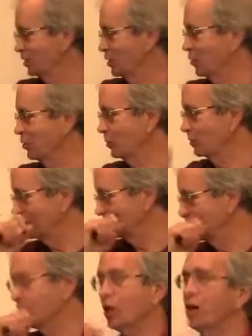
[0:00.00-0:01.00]
so
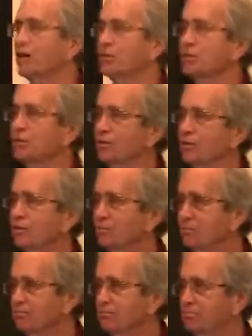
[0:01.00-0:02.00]
John's
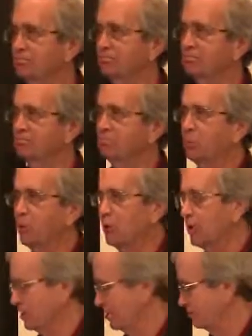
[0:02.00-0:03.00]

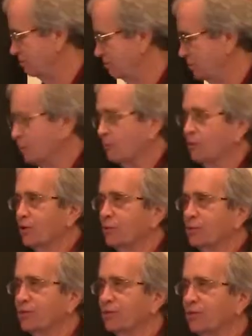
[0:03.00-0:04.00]
board suffered a
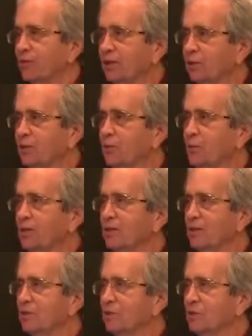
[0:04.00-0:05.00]
misadventure while
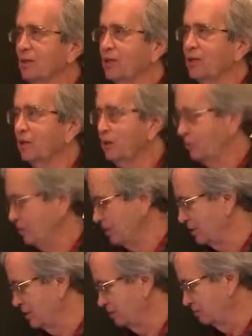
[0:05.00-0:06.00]
he was getting ready for
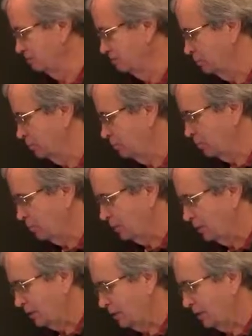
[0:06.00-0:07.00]
this.
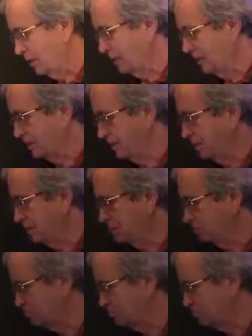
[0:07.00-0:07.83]
And uh,